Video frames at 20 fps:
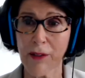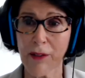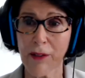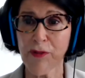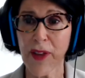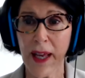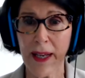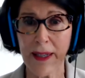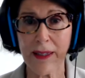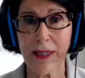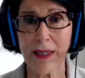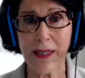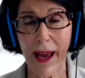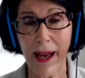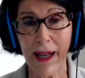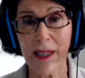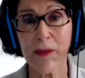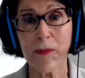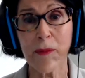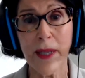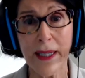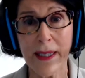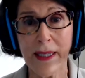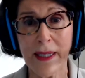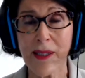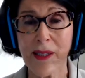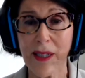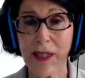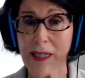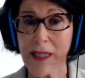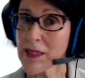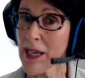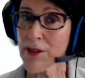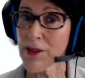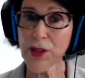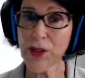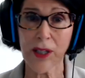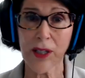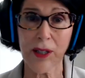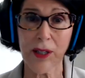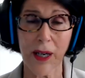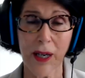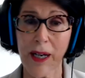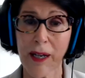of thanks to Alamedans because I think